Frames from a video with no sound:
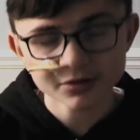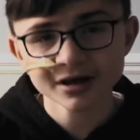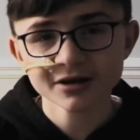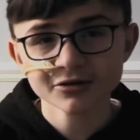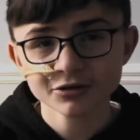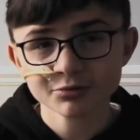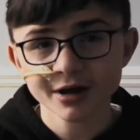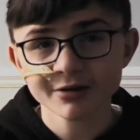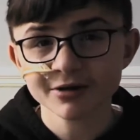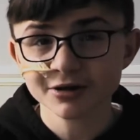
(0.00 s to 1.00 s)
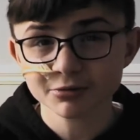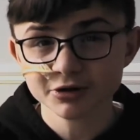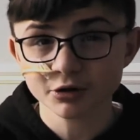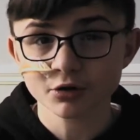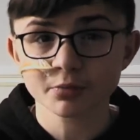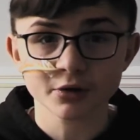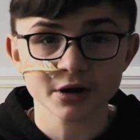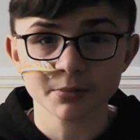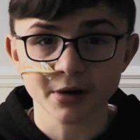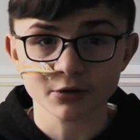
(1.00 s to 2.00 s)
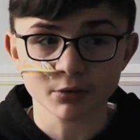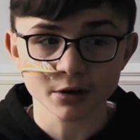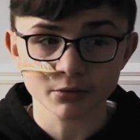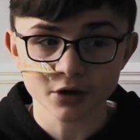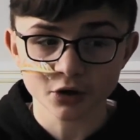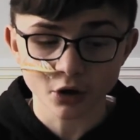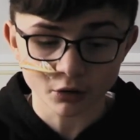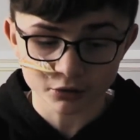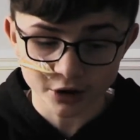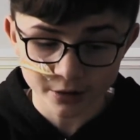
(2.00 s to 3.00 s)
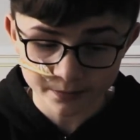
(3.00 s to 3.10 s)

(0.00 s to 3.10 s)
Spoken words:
in a good way when you were young, but in a bad way when you're older.